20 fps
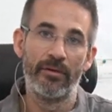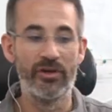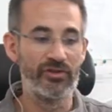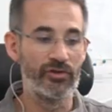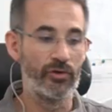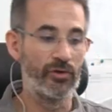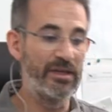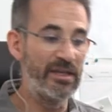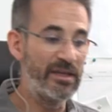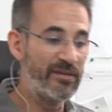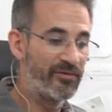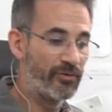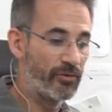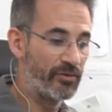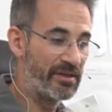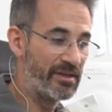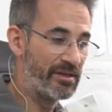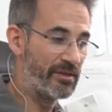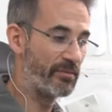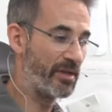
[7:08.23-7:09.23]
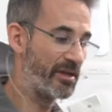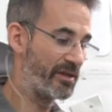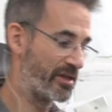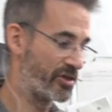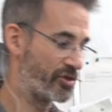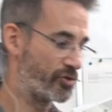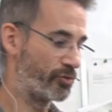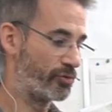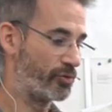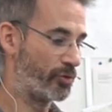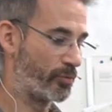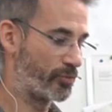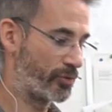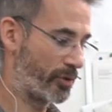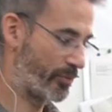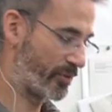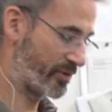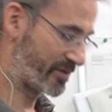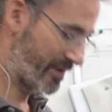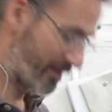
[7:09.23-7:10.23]
So if you didn't manage to do a
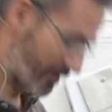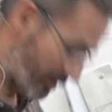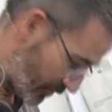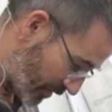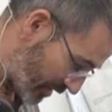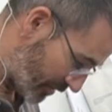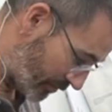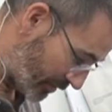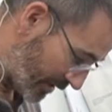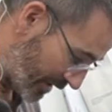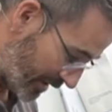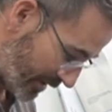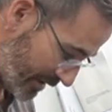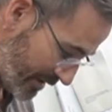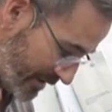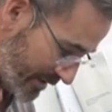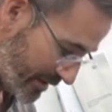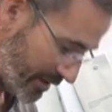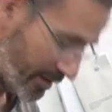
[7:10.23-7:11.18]
proper setup and you're like this,